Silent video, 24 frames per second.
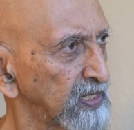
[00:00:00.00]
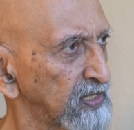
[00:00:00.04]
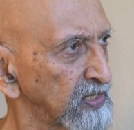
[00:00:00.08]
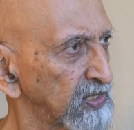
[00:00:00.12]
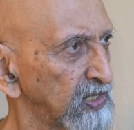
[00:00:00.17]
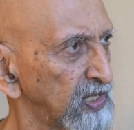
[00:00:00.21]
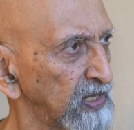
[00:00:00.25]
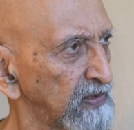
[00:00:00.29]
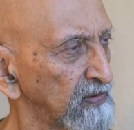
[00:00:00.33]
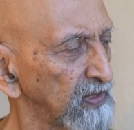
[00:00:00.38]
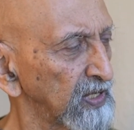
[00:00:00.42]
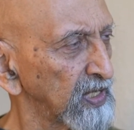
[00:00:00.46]
is
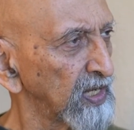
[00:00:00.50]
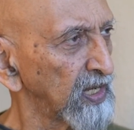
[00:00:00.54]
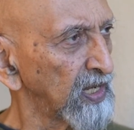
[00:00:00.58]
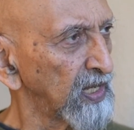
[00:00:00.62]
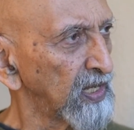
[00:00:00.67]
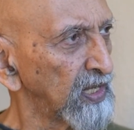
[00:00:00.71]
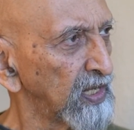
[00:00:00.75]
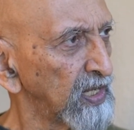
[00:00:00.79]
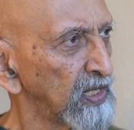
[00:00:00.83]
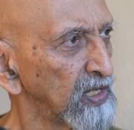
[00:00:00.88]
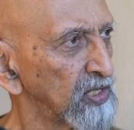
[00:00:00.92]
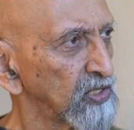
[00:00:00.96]
given.
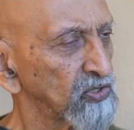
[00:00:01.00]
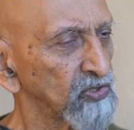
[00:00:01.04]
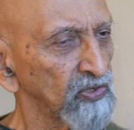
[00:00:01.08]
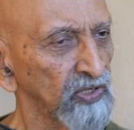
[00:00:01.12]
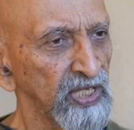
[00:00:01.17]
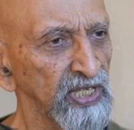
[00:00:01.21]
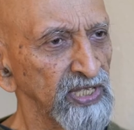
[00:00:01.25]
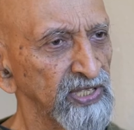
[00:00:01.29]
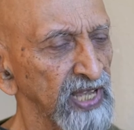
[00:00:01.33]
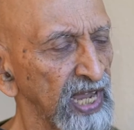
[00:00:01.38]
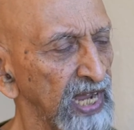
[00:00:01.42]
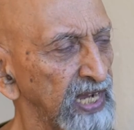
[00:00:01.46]
So
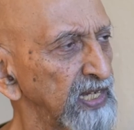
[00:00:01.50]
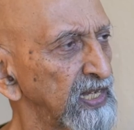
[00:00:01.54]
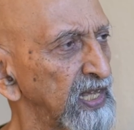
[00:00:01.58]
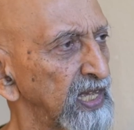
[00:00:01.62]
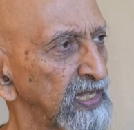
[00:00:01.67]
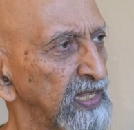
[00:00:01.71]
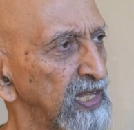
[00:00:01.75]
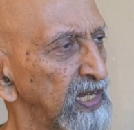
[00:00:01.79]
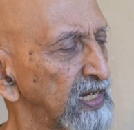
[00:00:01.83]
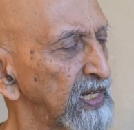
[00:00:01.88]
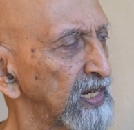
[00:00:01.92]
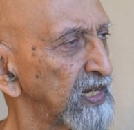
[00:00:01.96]
this idea
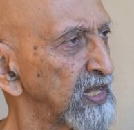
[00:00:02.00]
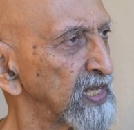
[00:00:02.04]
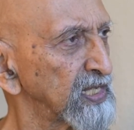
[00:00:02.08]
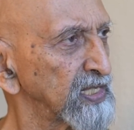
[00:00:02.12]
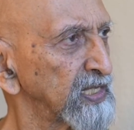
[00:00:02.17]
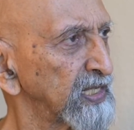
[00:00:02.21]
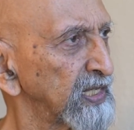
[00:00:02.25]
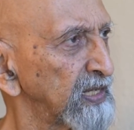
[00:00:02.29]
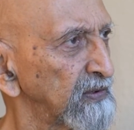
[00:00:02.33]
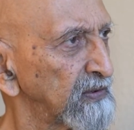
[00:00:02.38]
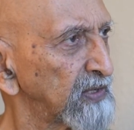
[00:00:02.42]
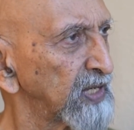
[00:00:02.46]
that he
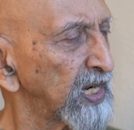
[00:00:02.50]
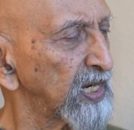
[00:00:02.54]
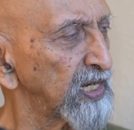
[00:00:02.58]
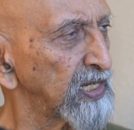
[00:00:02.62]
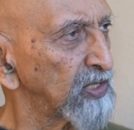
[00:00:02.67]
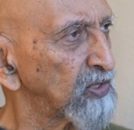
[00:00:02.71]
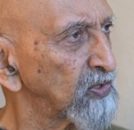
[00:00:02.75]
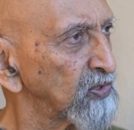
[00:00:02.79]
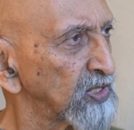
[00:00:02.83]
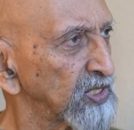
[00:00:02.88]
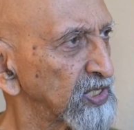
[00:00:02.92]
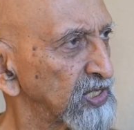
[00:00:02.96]
doesn't give
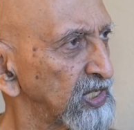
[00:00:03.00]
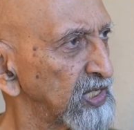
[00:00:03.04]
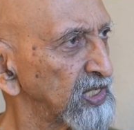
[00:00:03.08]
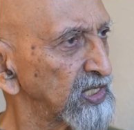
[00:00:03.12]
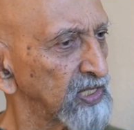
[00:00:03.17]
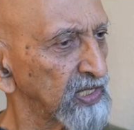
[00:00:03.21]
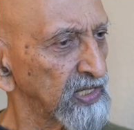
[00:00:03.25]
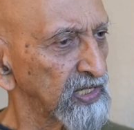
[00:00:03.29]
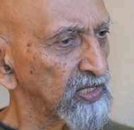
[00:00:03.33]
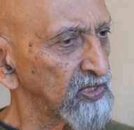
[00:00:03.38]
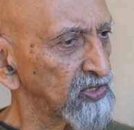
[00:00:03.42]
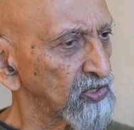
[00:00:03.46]
credit to his
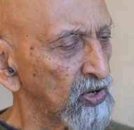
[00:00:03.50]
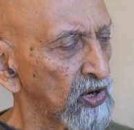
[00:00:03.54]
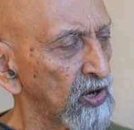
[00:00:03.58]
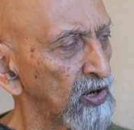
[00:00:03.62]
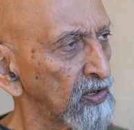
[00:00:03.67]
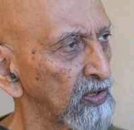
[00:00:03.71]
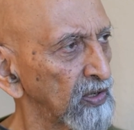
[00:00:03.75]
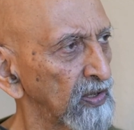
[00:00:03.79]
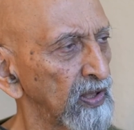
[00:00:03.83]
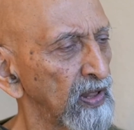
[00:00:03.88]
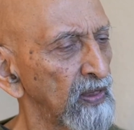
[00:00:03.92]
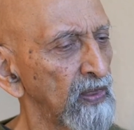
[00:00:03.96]
teacher is
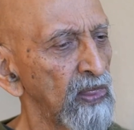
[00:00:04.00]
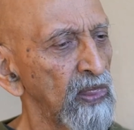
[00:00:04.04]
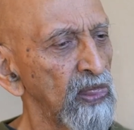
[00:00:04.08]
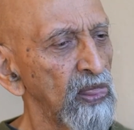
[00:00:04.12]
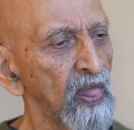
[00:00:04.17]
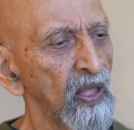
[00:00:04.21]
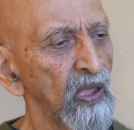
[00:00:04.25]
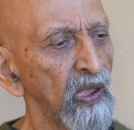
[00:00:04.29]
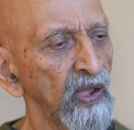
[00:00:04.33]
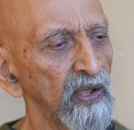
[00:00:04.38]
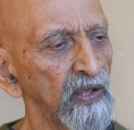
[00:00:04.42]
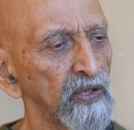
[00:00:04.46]
wrong.
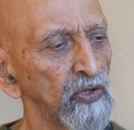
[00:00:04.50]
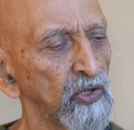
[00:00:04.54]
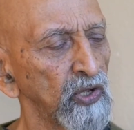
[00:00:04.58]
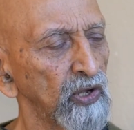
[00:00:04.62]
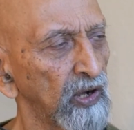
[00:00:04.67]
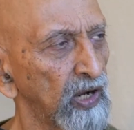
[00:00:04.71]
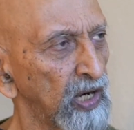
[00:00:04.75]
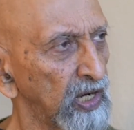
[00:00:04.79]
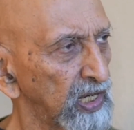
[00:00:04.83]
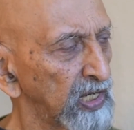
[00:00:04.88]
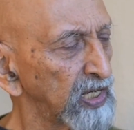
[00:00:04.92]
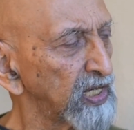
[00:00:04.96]
You
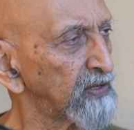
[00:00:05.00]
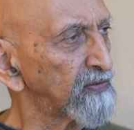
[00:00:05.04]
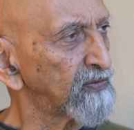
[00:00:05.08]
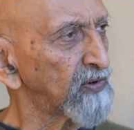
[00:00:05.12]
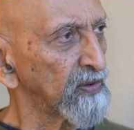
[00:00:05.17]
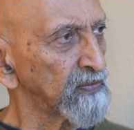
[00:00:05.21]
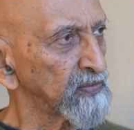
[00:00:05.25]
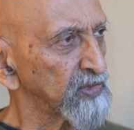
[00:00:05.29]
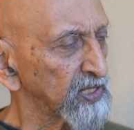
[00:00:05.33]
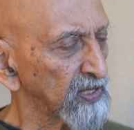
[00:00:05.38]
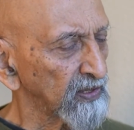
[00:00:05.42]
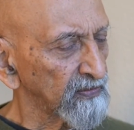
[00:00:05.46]
heard it
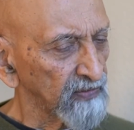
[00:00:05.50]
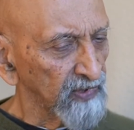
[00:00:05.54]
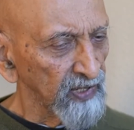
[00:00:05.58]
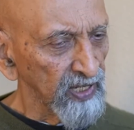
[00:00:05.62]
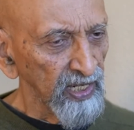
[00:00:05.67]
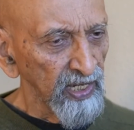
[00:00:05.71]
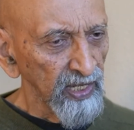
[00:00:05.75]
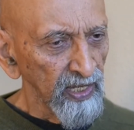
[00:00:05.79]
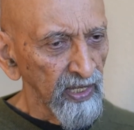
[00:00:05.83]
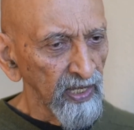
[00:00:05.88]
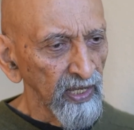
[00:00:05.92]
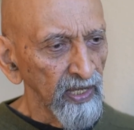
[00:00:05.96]
from somewhere.
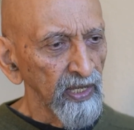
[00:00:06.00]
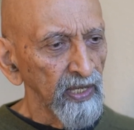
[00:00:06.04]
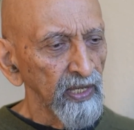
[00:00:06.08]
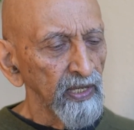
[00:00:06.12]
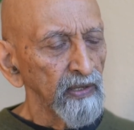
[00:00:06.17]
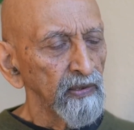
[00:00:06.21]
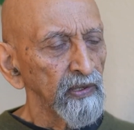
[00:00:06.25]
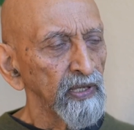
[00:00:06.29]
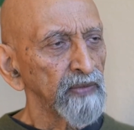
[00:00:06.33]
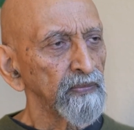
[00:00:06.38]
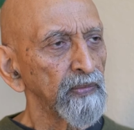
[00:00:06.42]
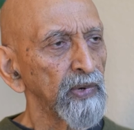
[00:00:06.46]

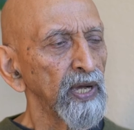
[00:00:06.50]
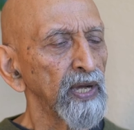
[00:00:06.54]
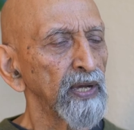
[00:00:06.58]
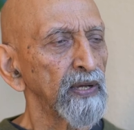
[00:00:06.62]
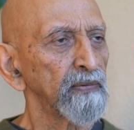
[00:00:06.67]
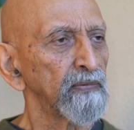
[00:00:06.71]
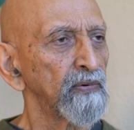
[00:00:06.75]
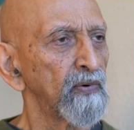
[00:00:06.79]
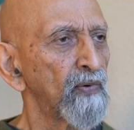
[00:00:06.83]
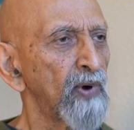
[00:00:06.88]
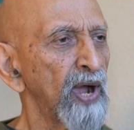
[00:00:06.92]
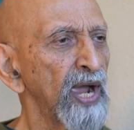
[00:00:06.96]

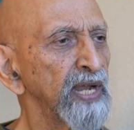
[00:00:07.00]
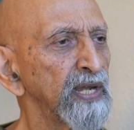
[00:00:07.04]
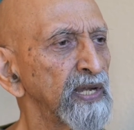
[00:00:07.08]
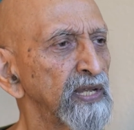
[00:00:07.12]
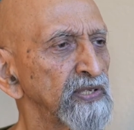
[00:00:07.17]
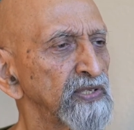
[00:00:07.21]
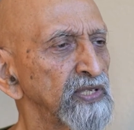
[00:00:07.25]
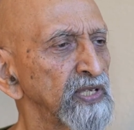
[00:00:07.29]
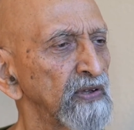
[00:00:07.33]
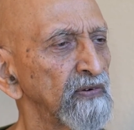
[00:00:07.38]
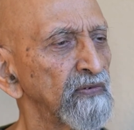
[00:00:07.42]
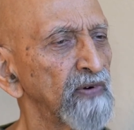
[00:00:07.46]
Why
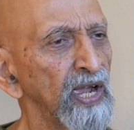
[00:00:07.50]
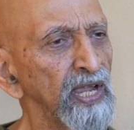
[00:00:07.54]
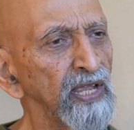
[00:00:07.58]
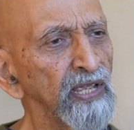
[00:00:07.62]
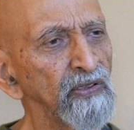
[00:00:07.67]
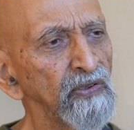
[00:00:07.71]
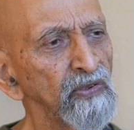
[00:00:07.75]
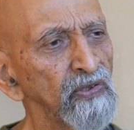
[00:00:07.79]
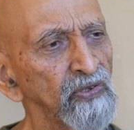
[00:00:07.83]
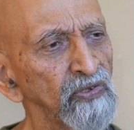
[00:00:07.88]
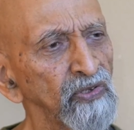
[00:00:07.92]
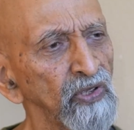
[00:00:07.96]

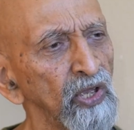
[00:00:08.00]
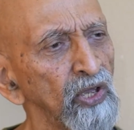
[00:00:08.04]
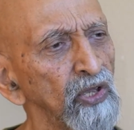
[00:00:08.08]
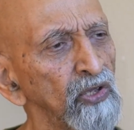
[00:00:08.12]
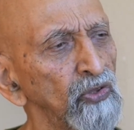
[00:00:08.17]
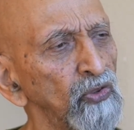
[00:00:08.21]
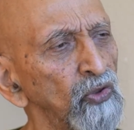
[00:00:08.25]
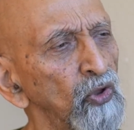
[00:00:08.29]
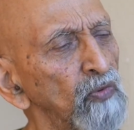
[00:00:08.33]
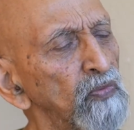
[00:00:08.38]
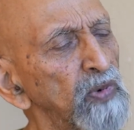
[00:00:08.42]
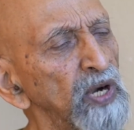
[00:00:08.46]

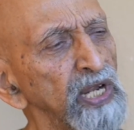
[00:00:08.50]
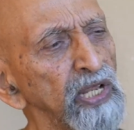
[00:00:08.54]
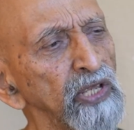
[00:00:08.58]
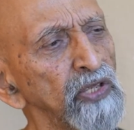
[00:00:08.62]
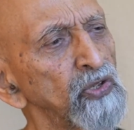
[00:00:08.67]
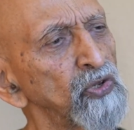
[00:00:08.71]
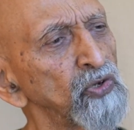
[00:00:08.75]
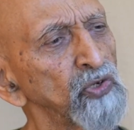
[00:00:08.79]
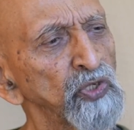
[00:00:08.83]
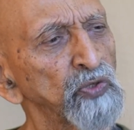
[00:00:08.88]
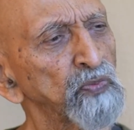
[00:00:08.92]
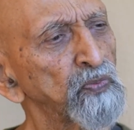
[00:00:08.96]
nobody
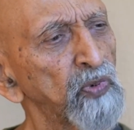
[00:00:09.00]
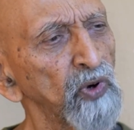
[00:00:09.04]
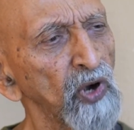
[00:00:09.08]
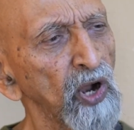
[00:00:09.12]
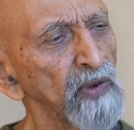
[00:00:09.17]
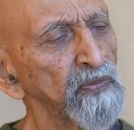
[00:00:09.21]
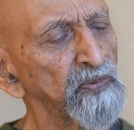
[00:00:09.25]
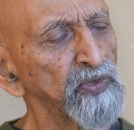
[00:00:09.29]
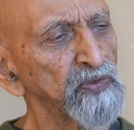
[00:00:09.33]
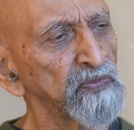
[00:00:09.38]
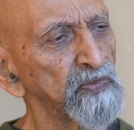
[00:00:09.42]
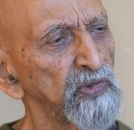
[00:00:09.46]
used
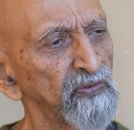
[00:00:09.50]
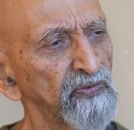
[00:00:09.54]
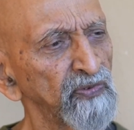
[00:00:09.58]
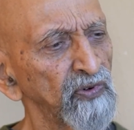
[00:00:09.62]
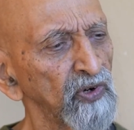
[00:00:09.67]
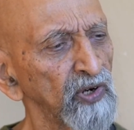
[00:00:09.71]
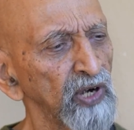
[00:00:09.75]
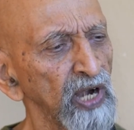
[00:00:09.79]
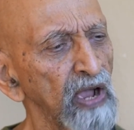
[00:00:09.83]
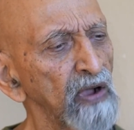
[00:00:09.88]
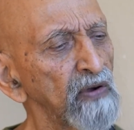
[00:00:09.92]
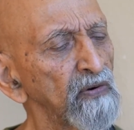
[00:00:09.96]
props
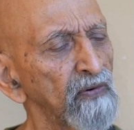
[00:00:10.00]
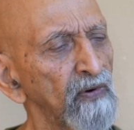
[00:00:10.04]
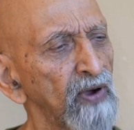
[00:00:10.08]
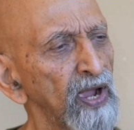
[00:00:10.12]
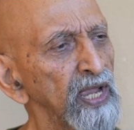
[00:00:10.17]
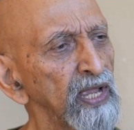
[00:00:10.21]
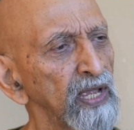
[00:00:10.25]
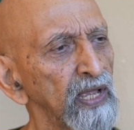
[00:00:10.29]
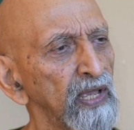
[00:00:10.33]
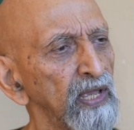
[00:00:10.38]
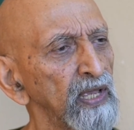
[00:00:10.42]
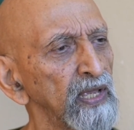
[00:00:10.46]
before now?
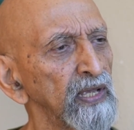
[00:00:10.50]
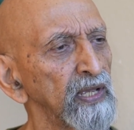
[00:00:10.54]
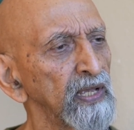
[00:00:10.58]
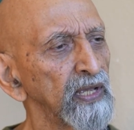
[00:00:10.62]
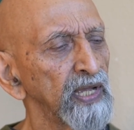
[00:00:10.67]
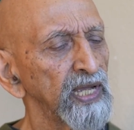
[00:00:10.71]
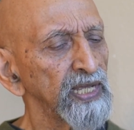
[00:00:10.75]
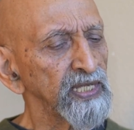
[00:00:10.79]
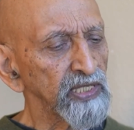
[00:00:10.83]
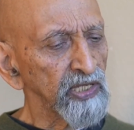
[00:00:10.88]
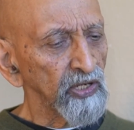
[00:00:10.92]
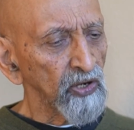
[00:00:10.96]
Why?
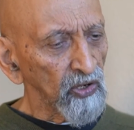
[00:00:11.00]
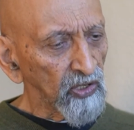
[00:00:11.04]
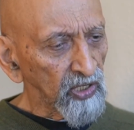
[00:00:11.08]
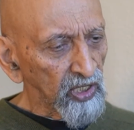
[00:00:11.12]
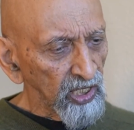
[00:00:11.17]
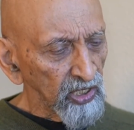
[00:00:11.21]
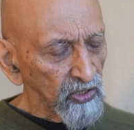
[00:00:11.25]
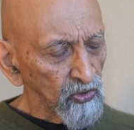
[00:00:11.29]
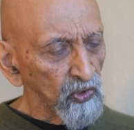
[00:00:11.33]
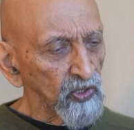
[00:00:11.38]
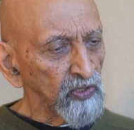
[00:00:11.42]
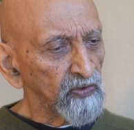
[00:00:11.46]
I said,
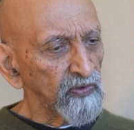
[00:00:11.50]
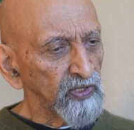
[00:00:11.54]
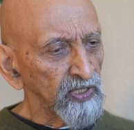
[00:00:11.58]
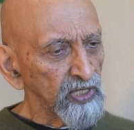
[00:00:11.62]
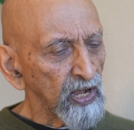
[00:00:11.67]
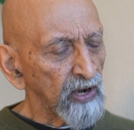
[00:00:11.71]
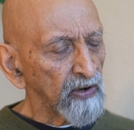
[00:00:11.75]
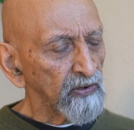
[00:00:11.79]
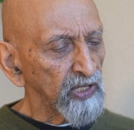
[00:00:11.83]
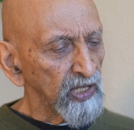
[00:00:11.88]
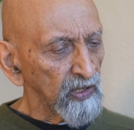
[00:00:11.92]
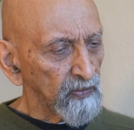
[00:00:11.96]
okay, do it
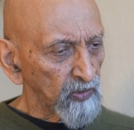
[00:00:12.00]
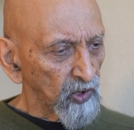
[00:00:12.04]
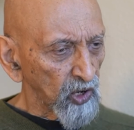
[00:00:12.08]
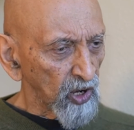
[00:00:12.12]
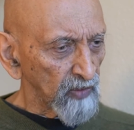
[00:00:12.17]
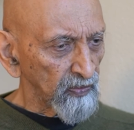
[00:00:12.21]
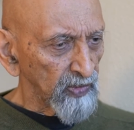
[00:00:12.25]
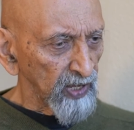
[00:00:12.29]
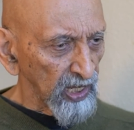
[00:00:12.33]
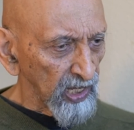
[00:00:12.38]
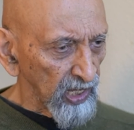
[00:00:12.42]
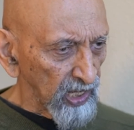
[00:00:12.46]
without the
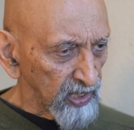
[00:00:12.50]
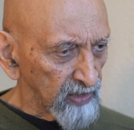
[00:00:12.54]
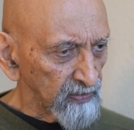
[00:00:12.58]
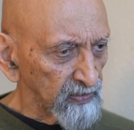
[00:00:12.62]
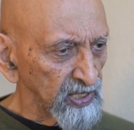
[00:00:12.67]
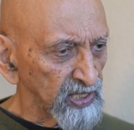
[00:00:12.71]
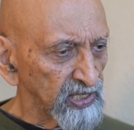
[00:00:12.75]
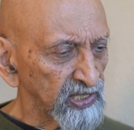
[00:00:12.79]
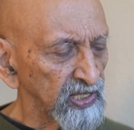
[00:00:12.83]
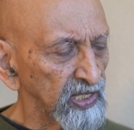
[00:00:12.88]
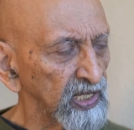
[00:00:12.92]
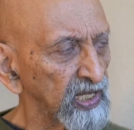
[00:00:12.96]
prop and let
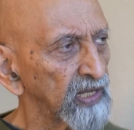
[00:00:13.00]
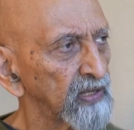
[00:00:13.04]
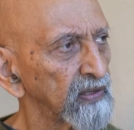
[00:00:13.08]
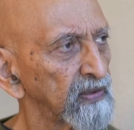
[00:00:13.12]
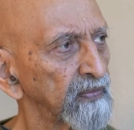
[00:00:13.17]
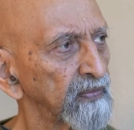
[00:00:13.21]
me see.